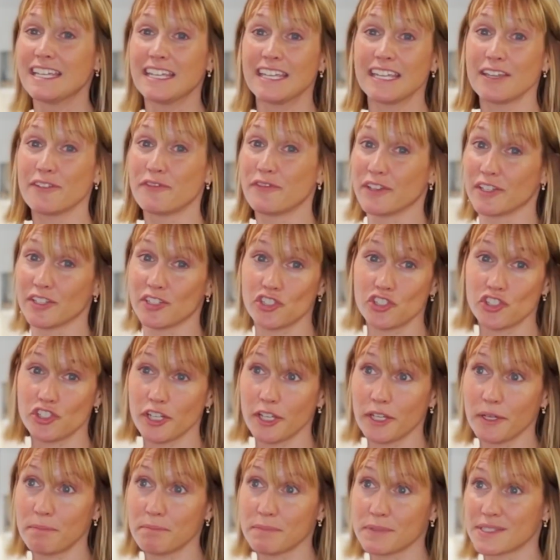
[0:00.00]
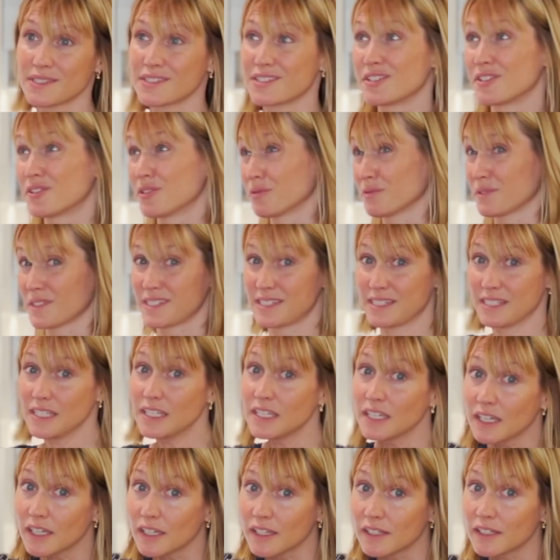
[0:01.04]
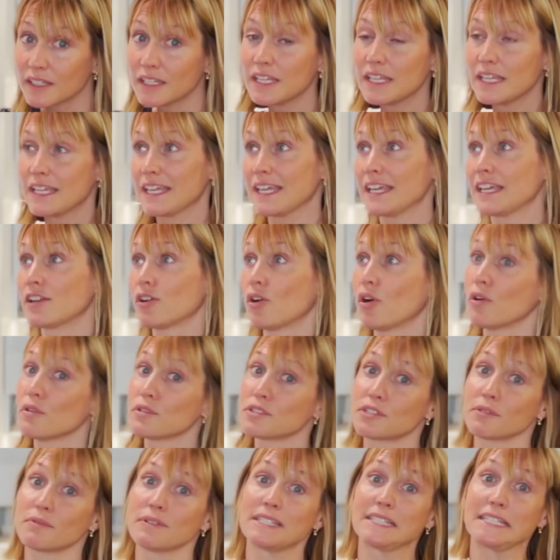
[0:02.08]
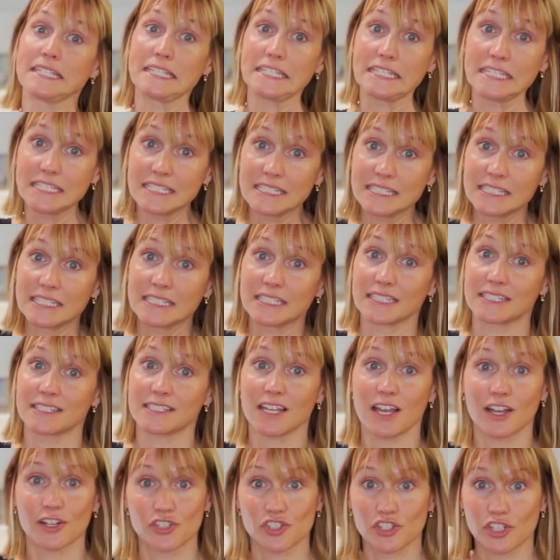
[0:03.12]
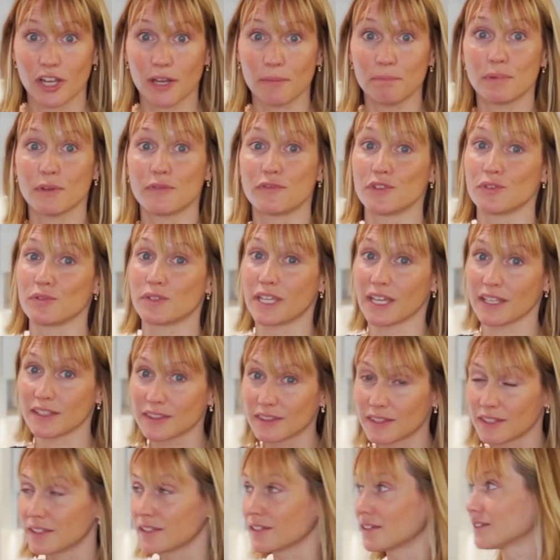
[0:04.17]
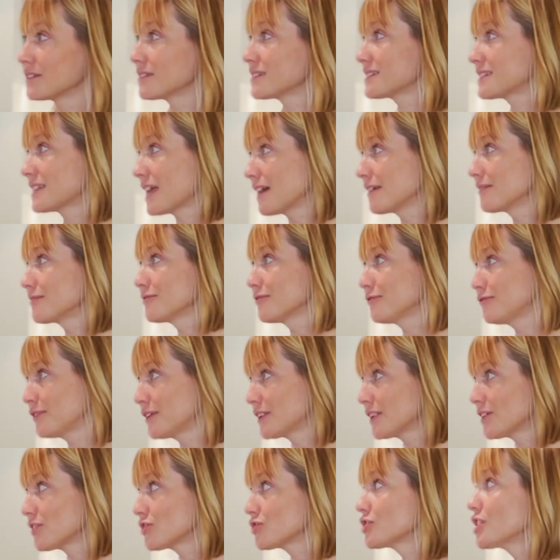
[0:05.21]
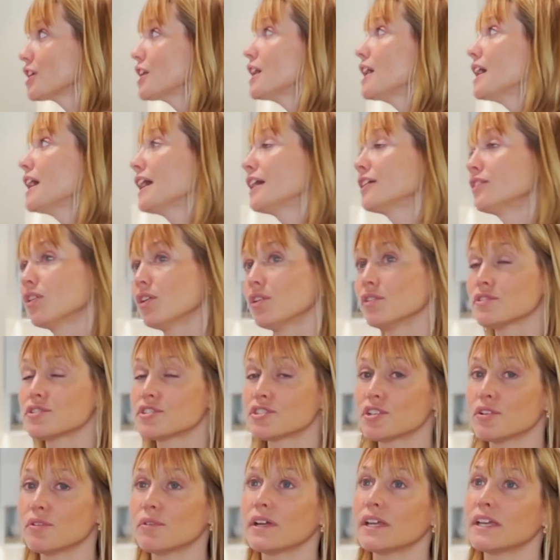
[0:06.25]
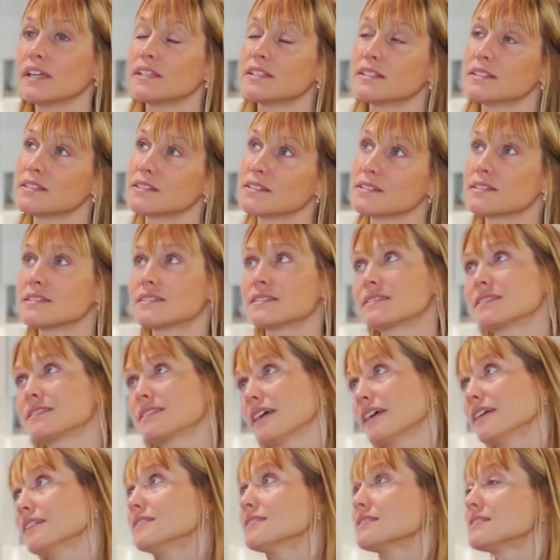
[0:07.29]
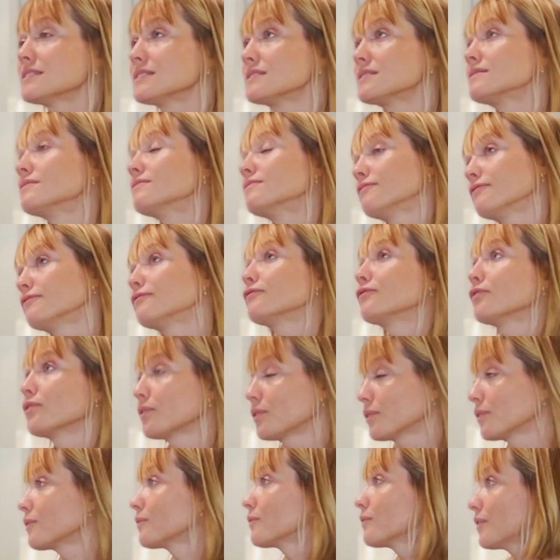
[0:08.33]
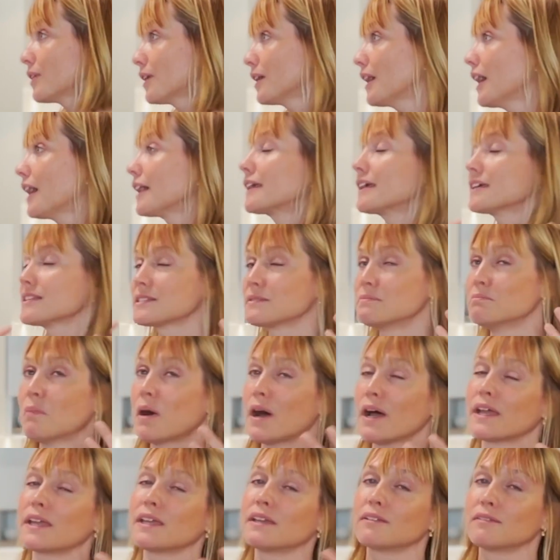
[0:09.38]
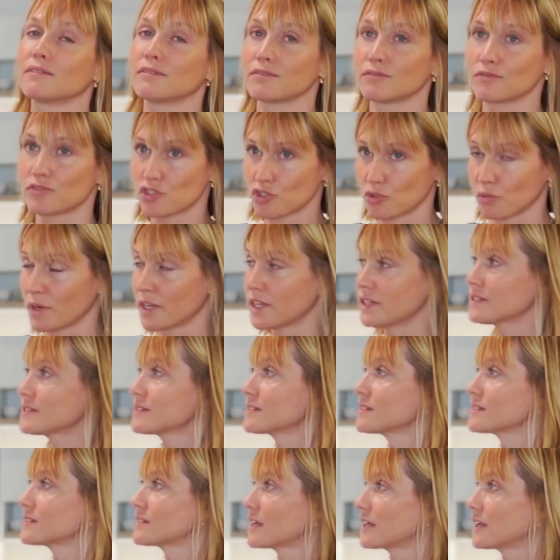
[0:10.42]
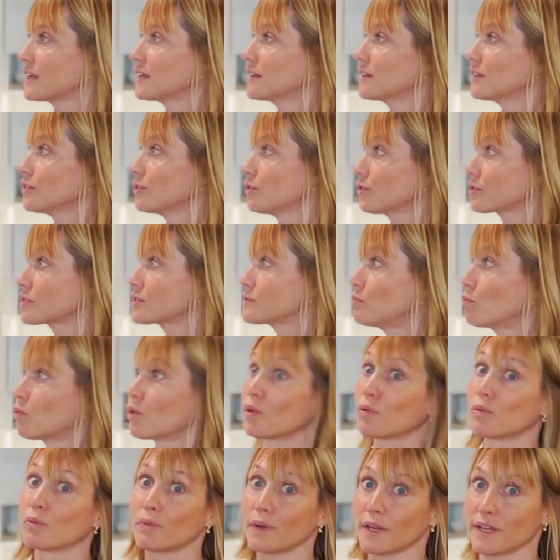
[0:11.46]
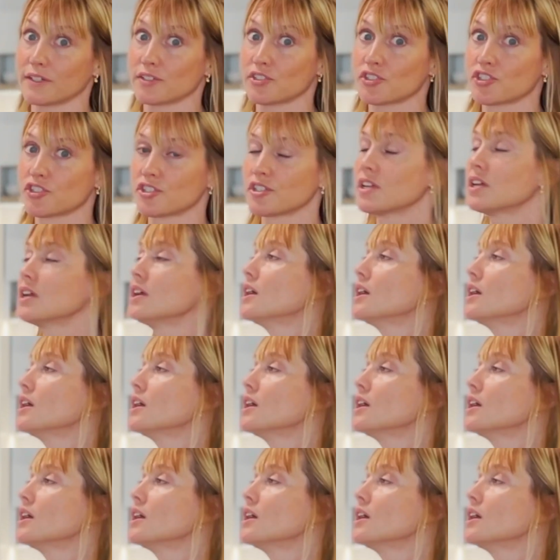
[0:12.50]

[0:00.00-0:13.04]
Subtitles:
if it chips, you don't see it. It also is easy to touch up if you get the satin finish. And also it tends, for, I guess my choice is that it looks more rich